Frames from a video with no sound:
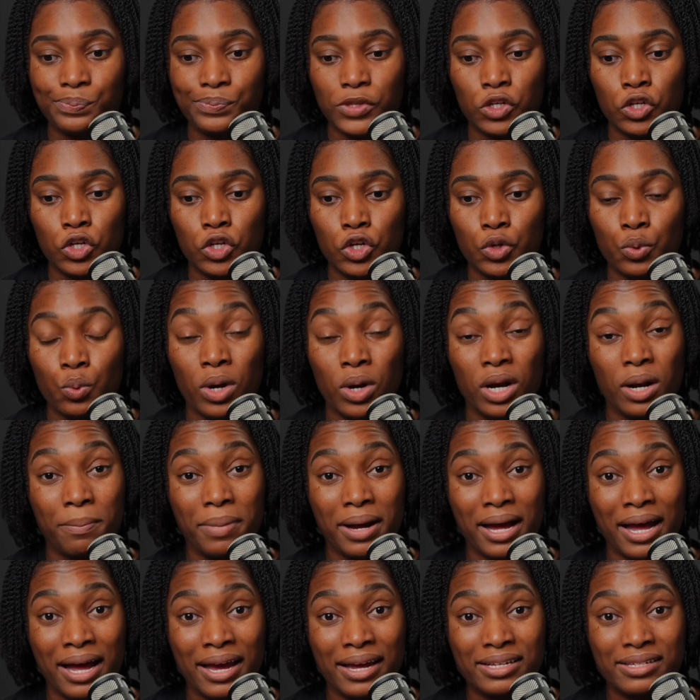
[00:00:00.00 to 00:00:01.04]
you want to
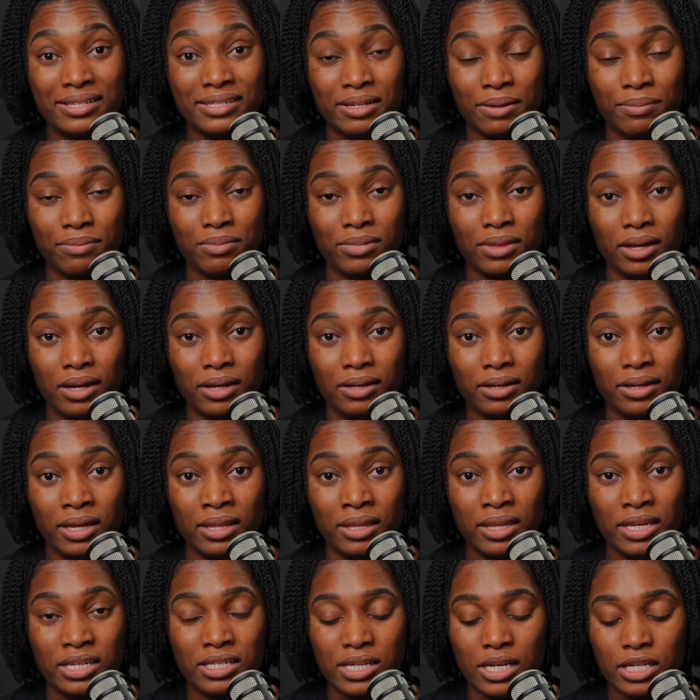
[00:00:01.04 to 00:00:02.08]
buy something and
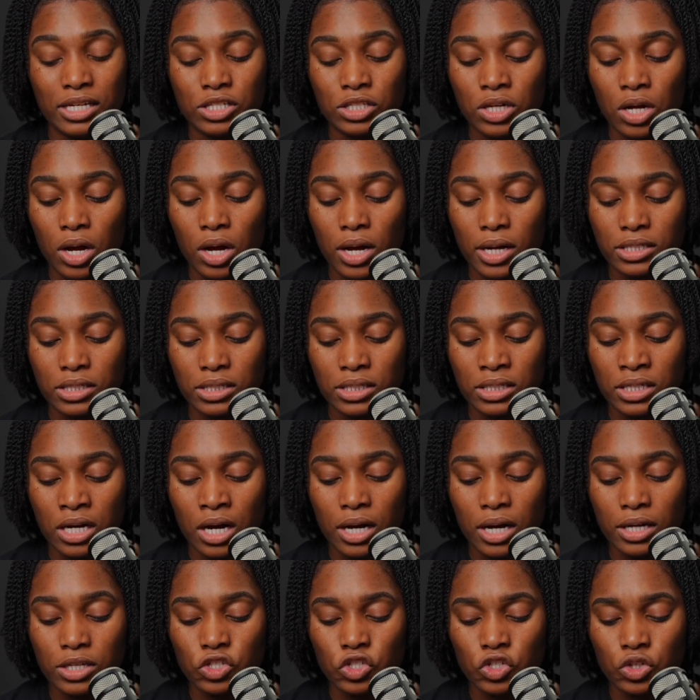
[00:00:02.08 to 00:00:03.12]
they say it costs you
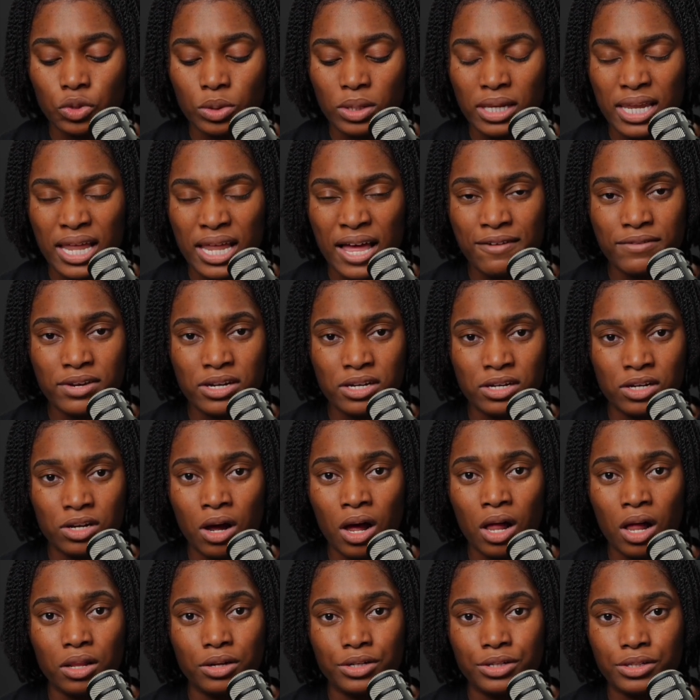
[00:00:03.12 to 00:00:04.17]

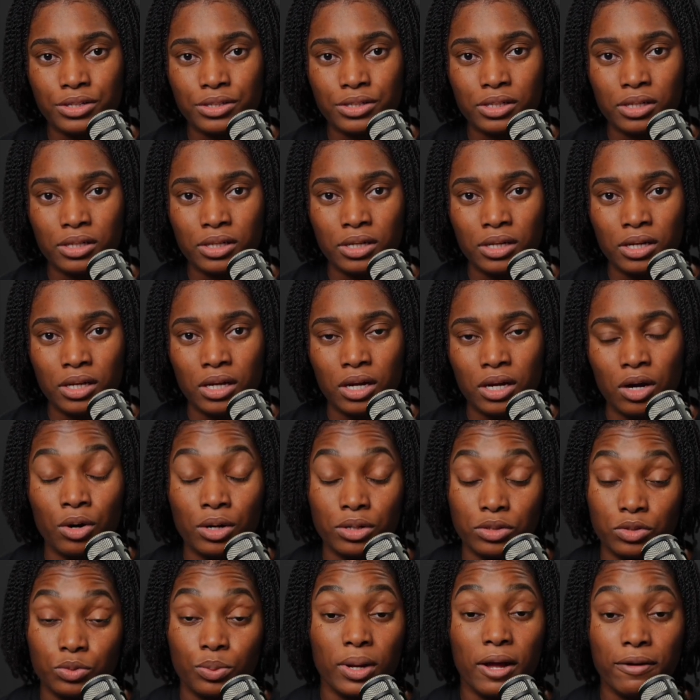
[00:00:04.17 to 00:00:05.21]
$11 or
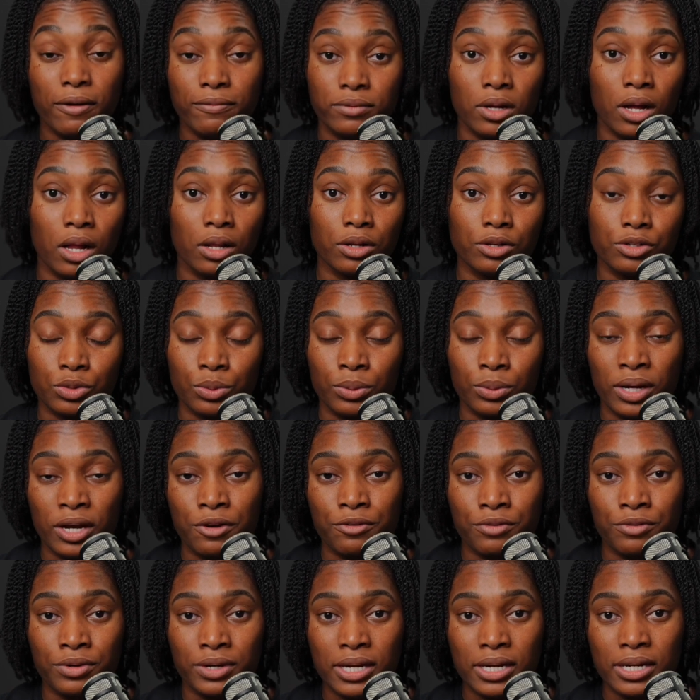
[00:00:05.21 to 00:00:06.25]
$12 or
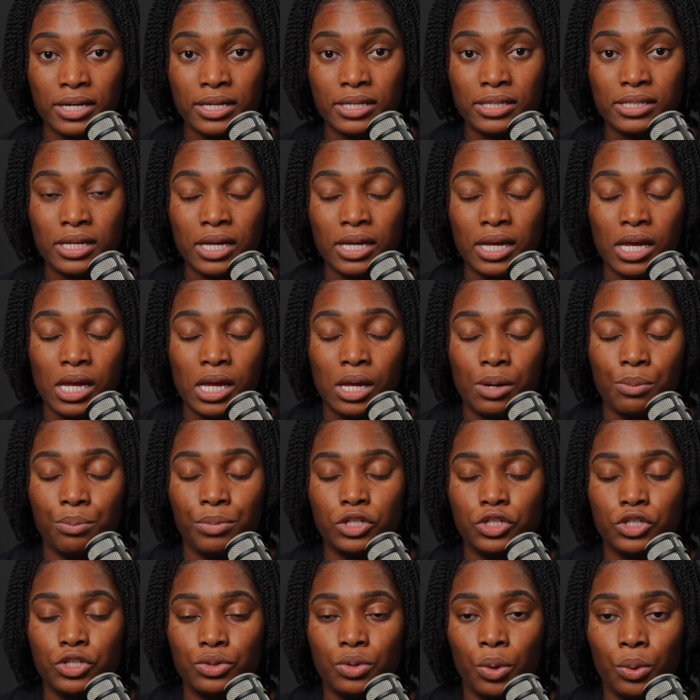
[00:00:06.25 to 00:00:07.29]
whatever it is,
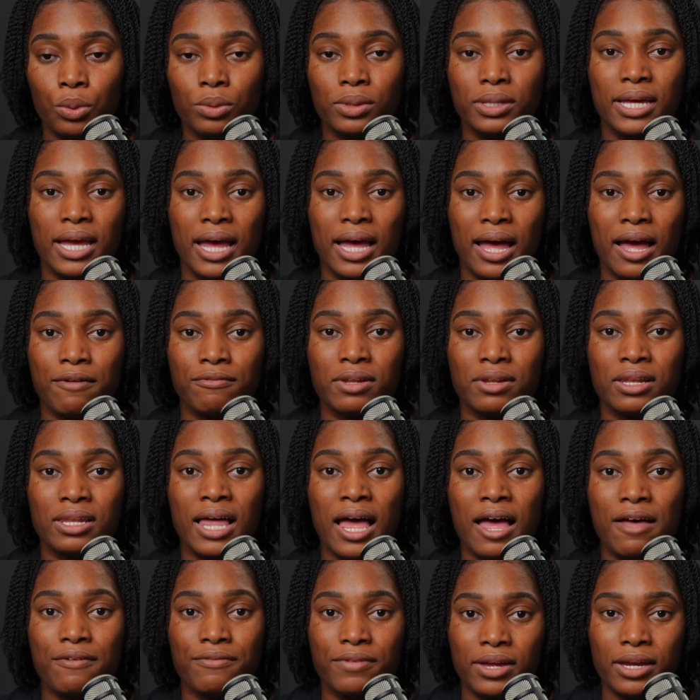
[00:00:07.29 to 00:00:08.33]
but you only have
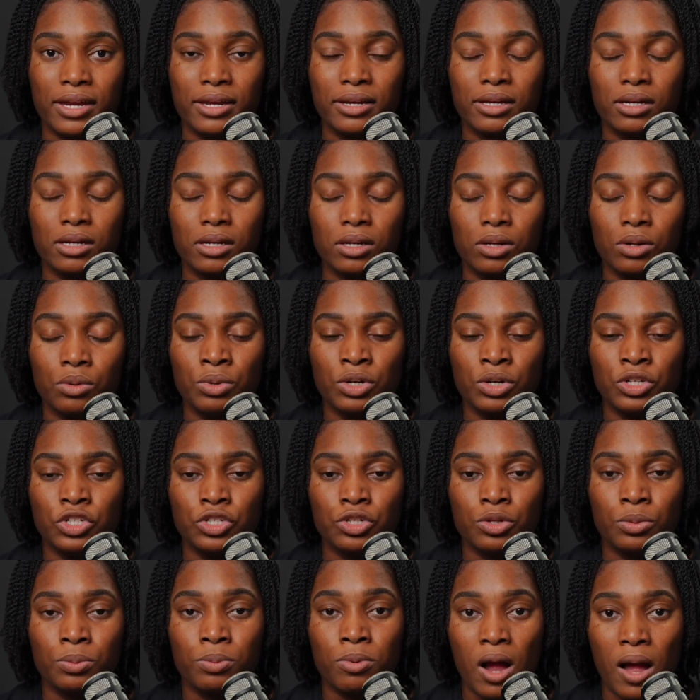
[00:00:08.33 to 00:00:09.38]
11, what
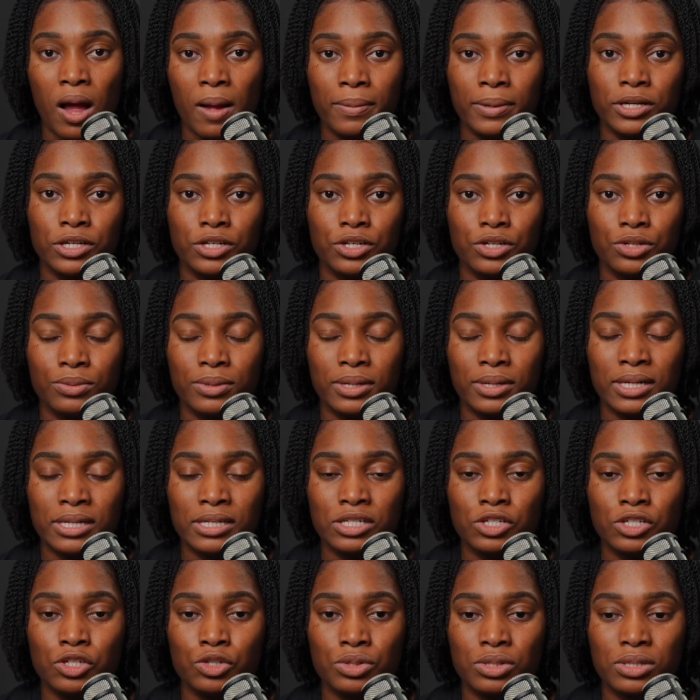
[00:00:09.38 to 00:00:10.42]
you'll probably do
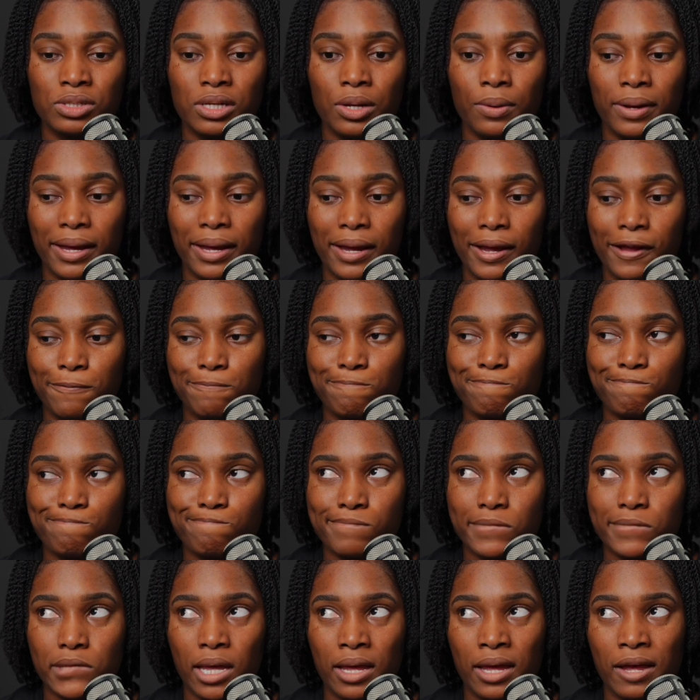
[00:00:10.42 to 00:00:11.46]
is you'll say, okay,
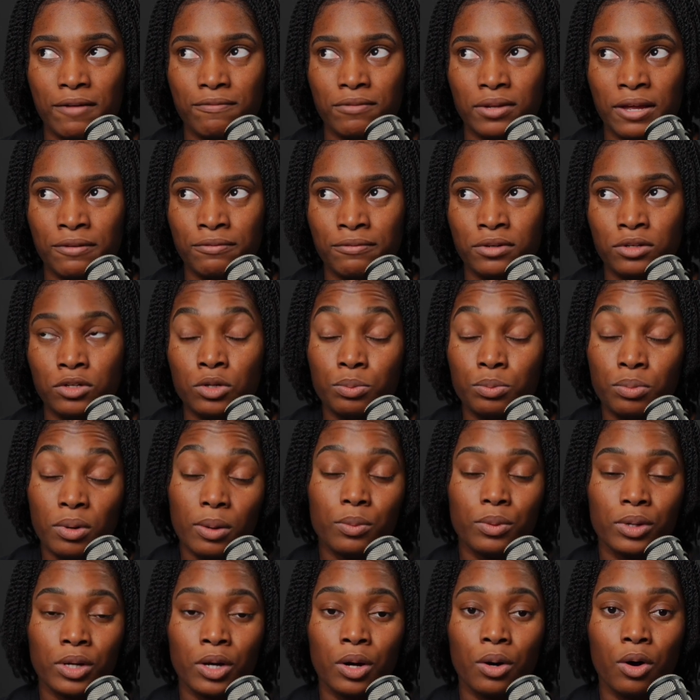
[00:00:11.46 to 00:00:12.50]
I have 11. You probably
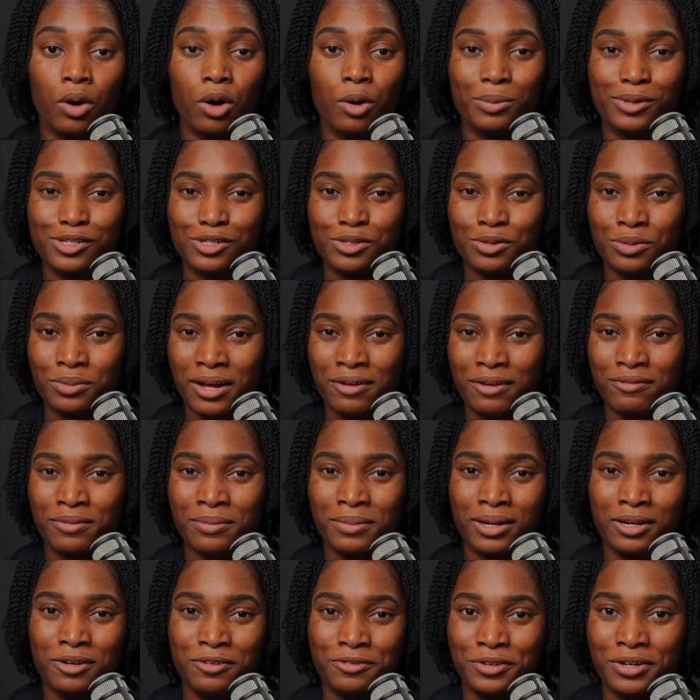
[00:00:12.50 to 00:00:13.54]
will go home because you don't have the
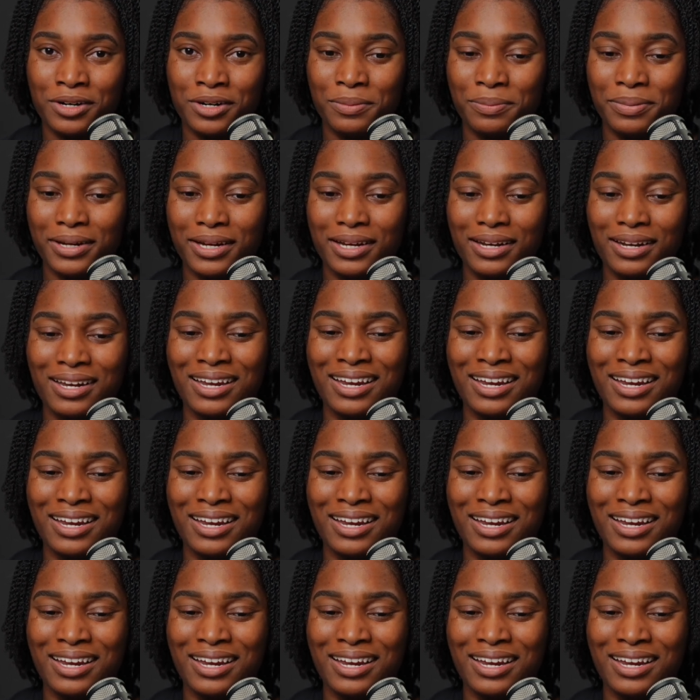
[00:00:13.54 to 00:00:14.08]
money for it. But